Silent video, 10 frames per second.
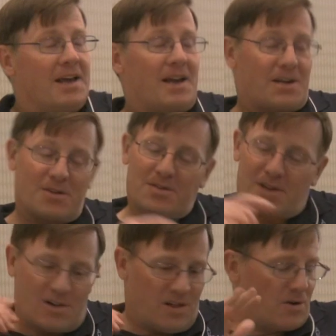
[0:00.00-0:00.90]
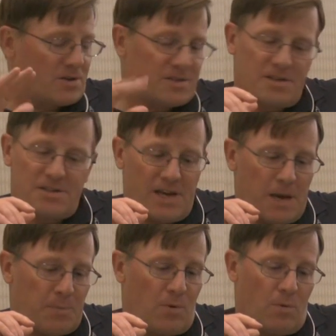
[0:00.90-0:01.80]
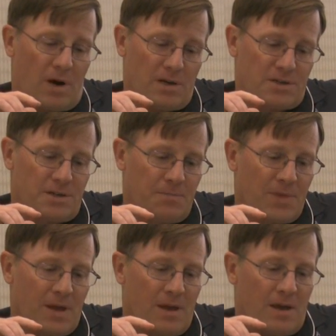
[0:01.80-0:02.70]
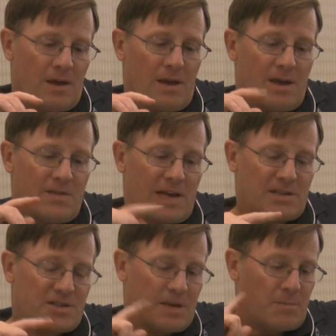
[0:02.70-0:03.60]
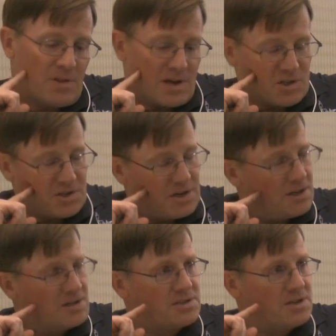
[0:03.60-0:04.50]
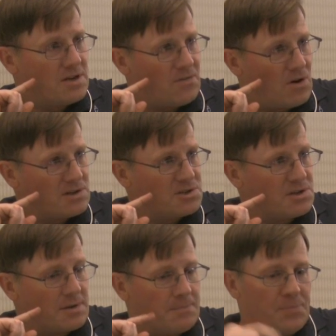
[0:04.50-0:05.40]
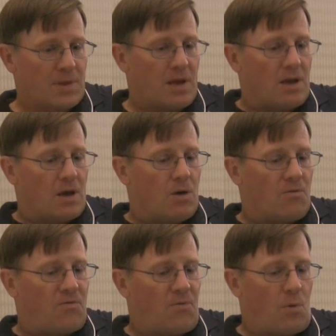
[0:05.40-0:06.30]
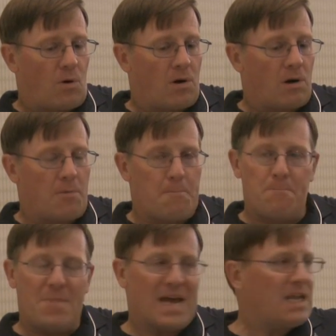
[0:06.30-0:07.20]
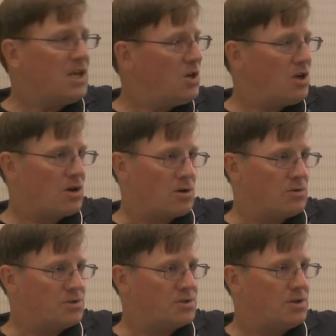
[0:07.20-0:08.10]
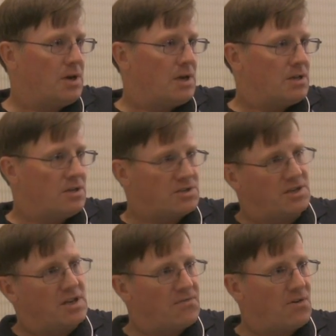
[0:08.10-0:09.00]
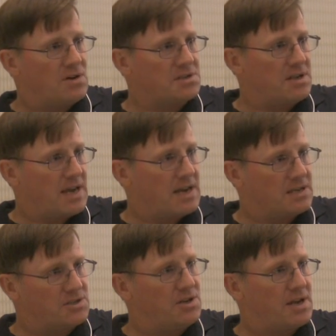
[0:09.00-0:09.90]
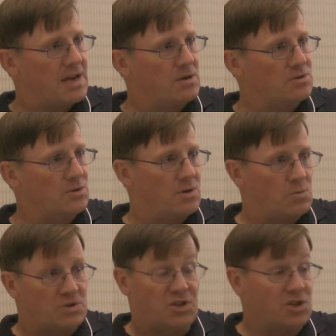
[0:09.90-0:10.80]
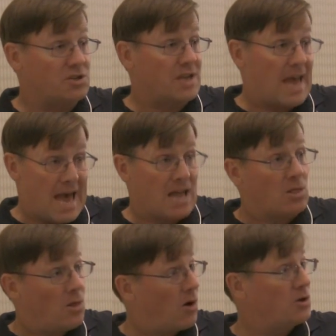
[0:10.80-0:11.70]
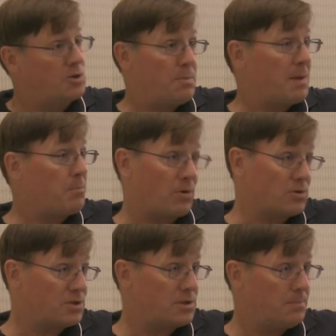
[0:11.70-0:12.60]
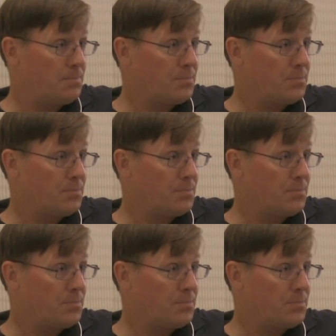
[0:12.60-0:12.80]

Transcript: I think the clearest example was in that same election in the city of Austin. For many years, the city of Austin had a city council that was just at-large members.